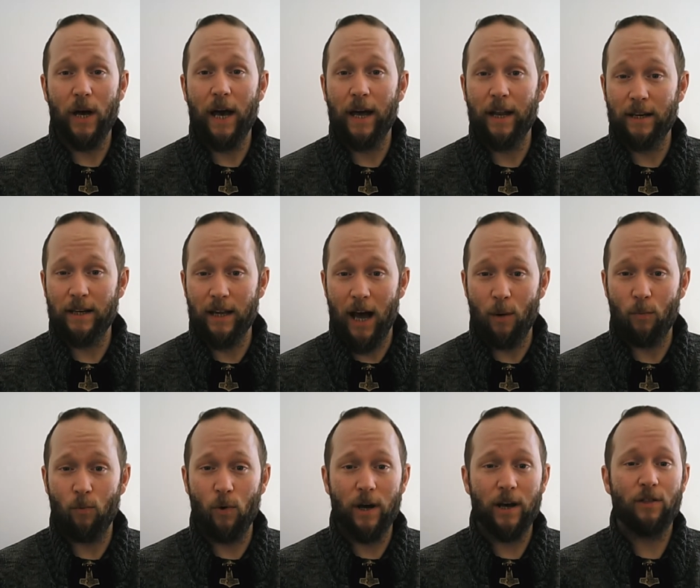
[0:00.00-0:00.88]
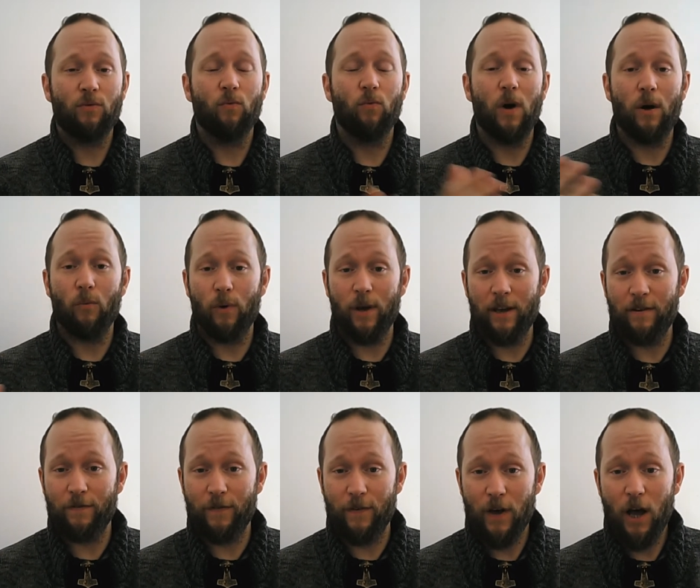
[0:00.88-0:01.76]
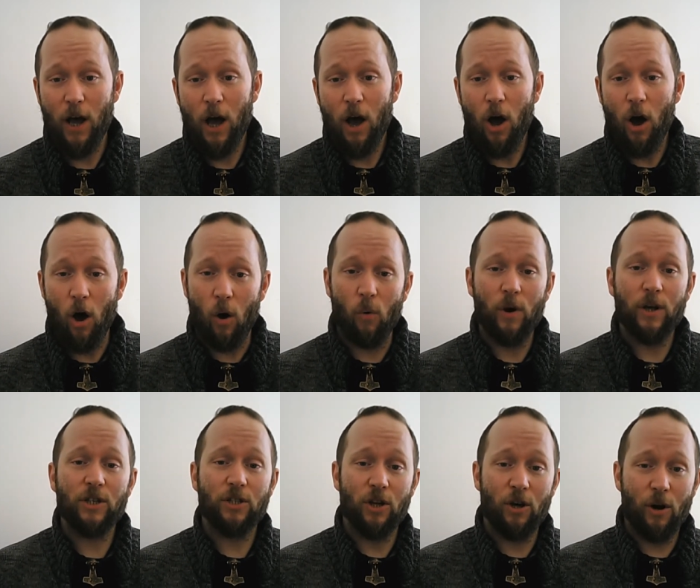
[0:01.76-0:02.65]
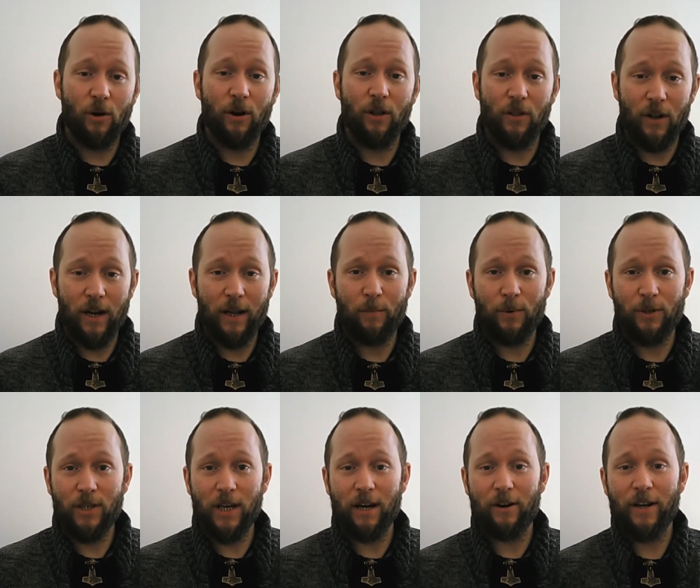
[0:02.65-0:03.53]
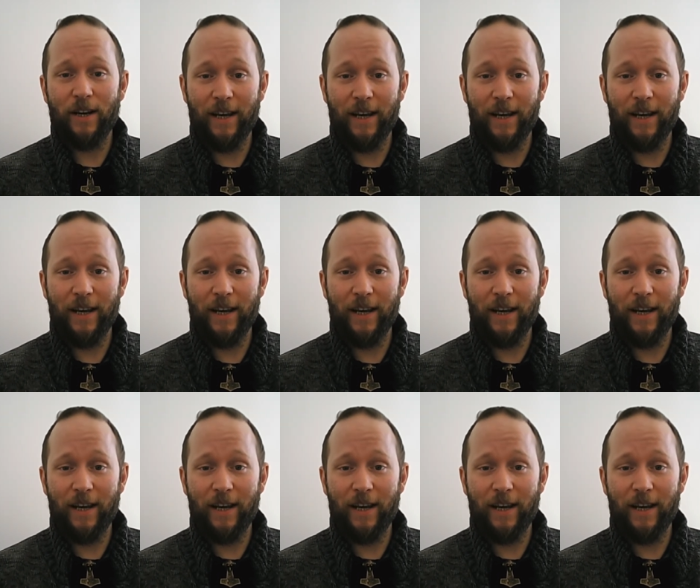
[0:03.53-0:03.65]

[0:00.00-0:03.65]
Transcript: end up with what we've always known on the libertarian